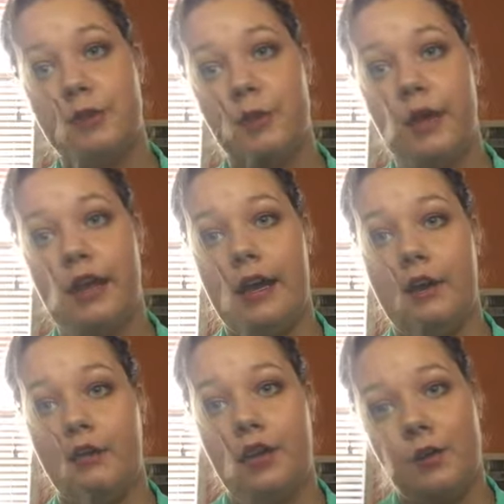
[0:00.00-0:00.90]
we went
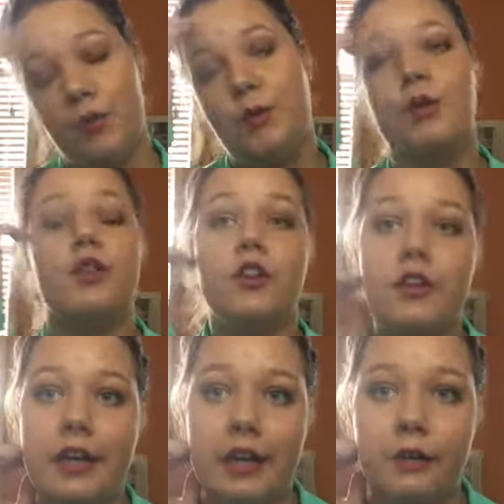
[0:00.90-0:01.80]
out and we were
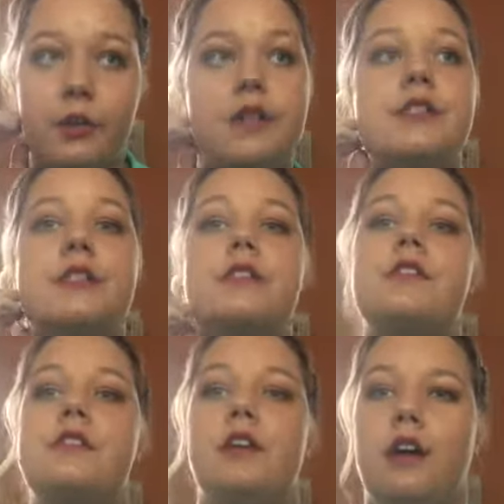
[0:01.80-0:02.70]
looking at
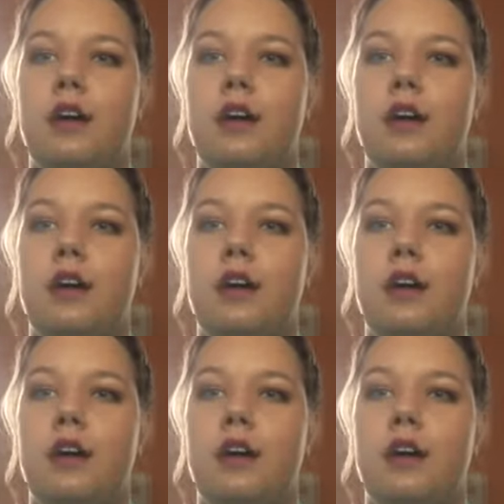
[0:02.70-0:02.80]
horses